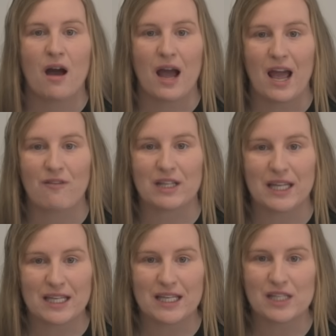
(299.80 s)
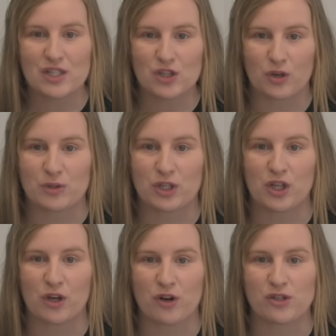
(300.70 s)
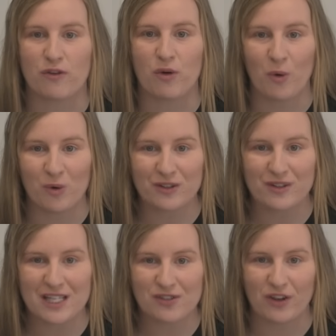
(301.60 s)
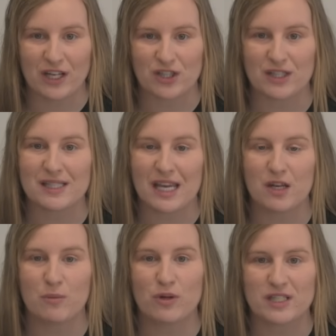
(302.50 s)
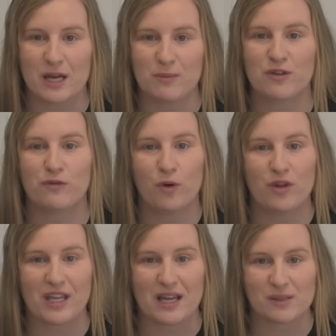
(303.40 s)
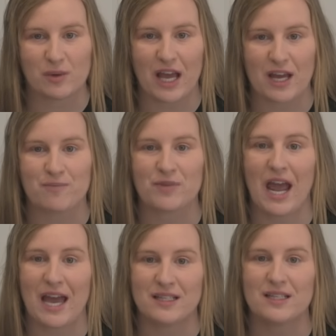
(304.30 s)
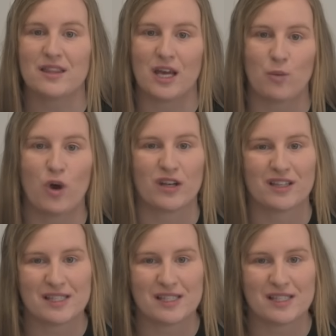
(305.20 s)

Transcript: I have a link in the description that goes over all of these features in more depth for the S Play, and they work the